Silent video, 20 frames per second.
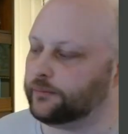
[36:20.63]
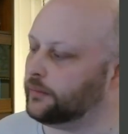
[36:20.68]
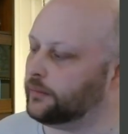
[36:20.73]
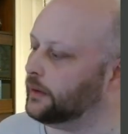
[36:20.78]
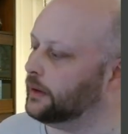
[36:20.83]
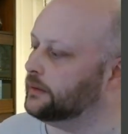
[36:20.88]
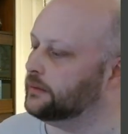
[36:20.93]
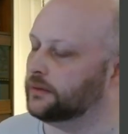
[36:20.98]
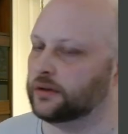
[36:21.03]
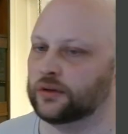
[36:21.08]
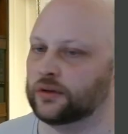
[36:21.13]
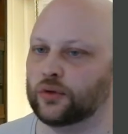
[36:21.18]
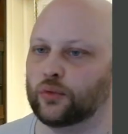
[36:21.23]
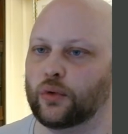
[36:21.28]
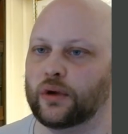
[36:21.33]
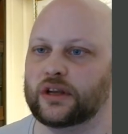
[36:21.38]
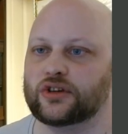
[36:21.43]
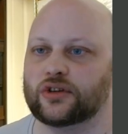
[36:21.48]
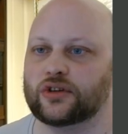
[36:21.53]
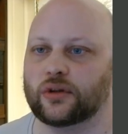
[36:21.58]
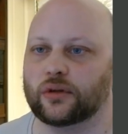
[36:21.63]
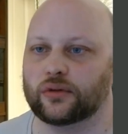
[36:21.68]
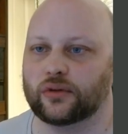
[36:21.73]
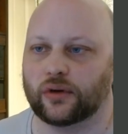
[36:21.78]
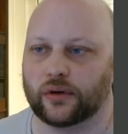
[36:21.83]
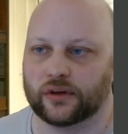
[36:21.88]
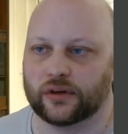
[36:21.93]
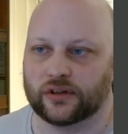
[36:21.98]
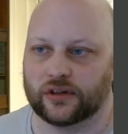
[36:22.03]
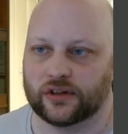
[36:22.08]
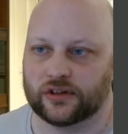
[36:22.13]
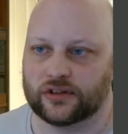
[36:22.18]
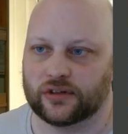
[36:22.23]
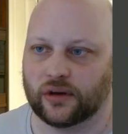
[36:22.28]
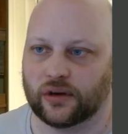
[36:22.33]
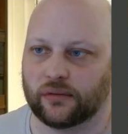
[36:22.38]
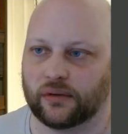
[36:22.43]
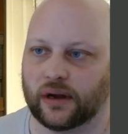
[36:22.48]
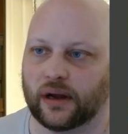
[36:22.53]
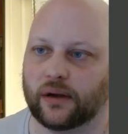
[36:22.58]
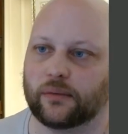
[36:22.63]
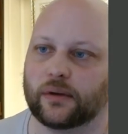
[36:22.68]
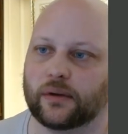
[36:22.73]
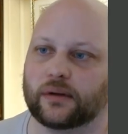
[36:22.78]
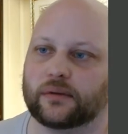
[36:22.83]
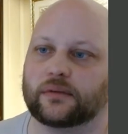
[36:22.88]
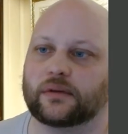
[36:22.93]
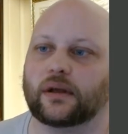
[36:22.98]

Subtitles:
The Norwegian authorities, however,